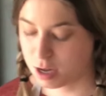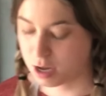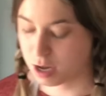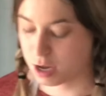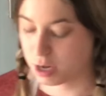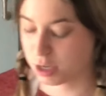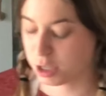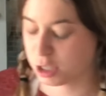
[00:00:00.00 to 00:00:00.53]

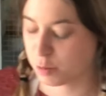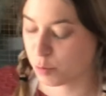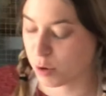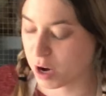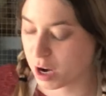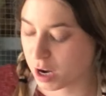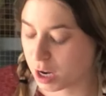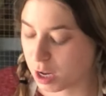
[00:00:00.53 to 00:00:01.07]
And just
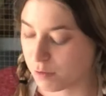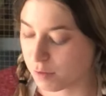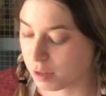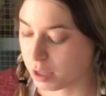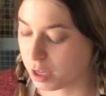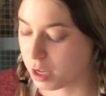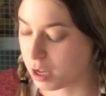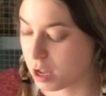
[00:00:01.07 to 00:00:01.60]
spread it
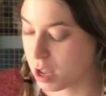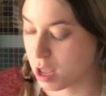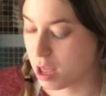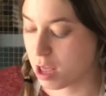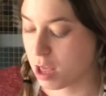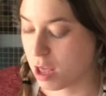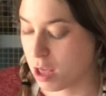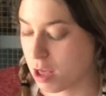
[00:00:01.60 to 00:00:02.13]
evenly
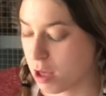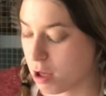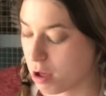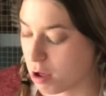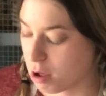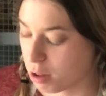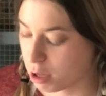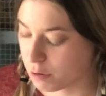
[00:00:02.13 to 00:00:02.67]

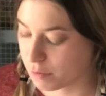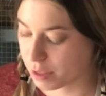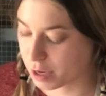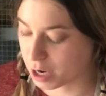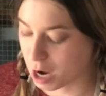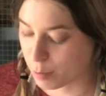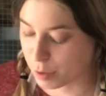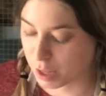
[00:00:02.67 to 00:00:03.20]
all over the
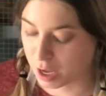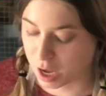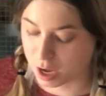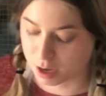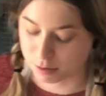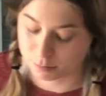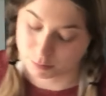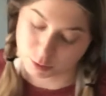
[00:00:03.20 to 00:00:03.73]
top of the
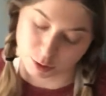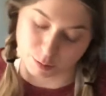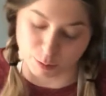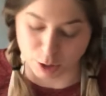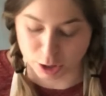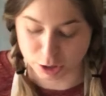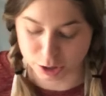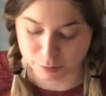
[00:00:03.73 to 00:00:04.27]
cake, or
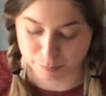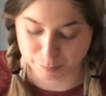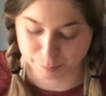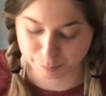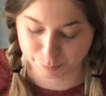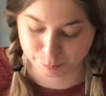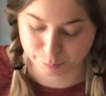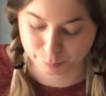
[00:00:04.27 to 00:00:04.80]
bars.
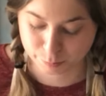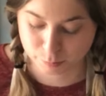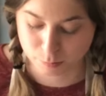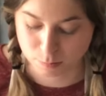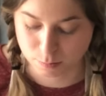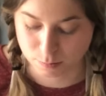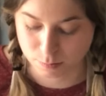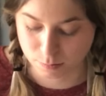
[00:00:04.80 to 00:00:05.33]

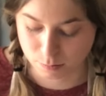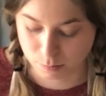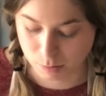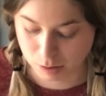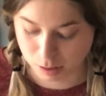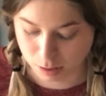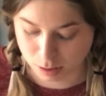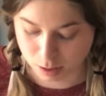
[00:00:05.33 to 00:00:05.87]

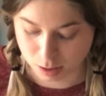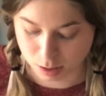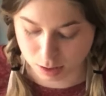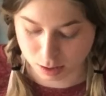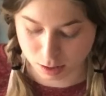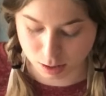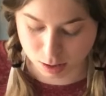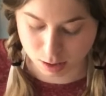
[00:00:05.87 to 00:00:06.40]

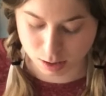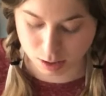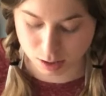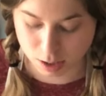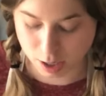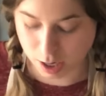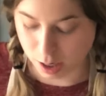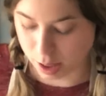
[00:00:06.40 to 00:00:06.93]

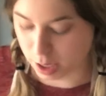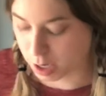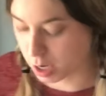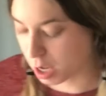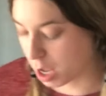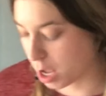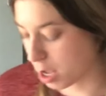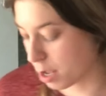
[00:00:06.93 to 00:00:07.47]
Kind of like a
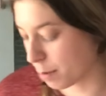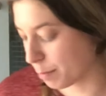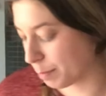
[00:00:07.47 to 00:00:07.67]
cake.